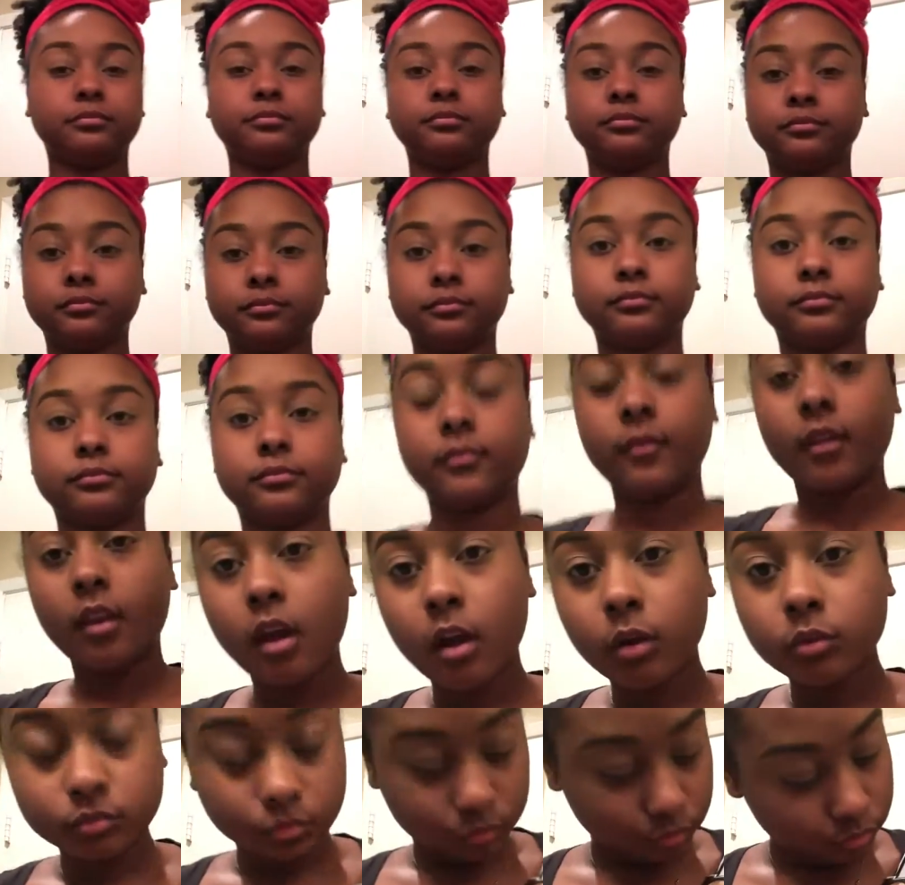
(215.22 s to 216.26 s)
So I
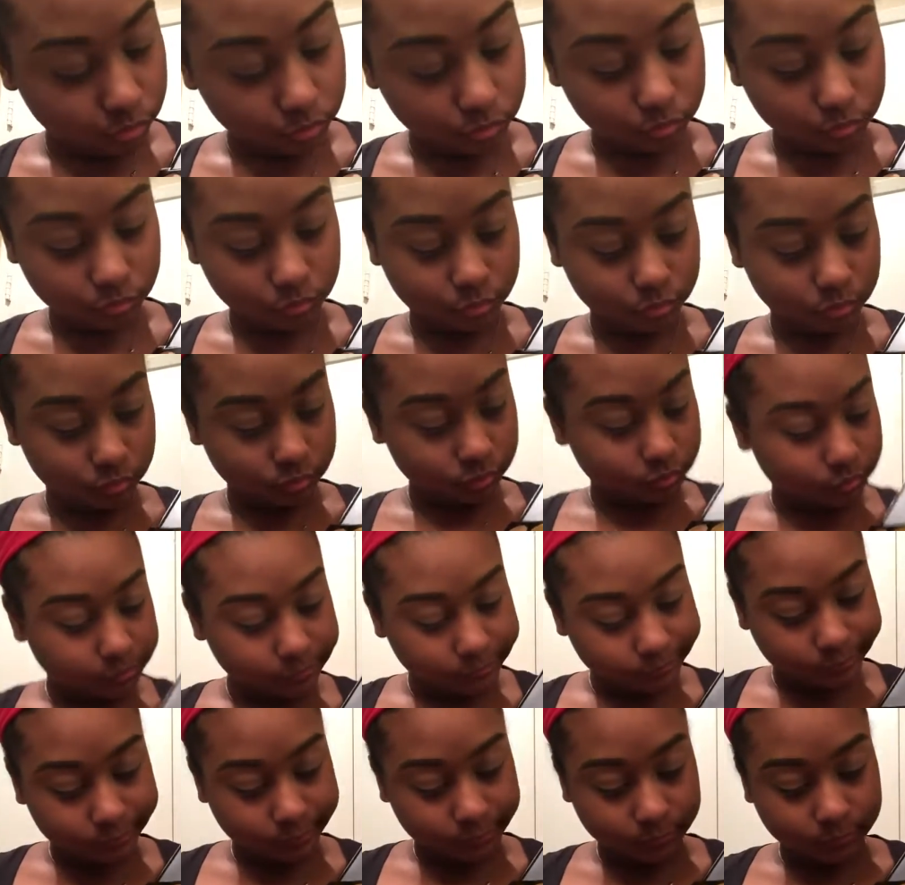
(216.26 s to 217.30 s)
decided just to
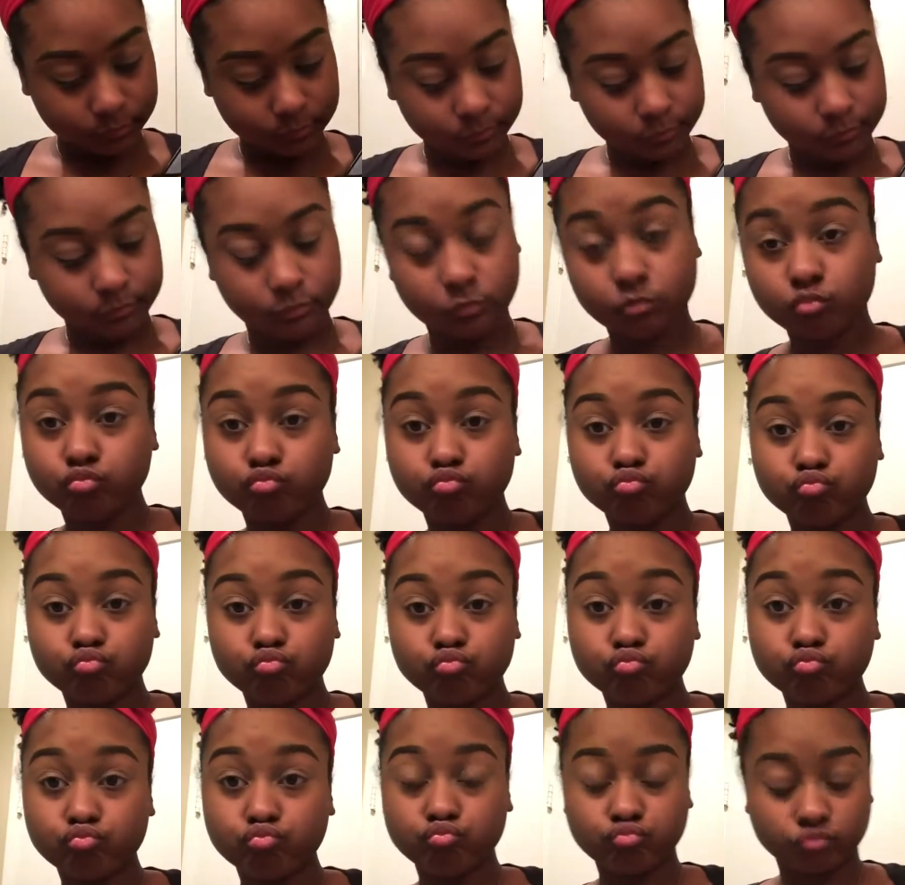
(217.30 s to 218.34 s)
use what I
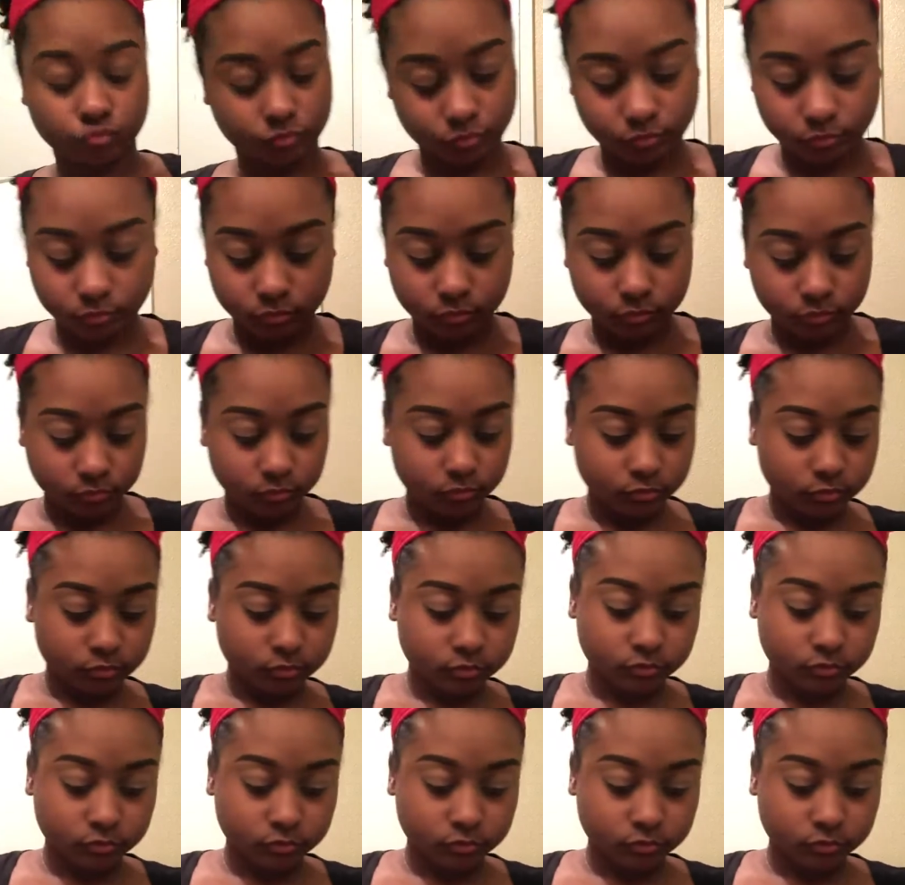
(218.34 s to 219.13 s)
had from my newer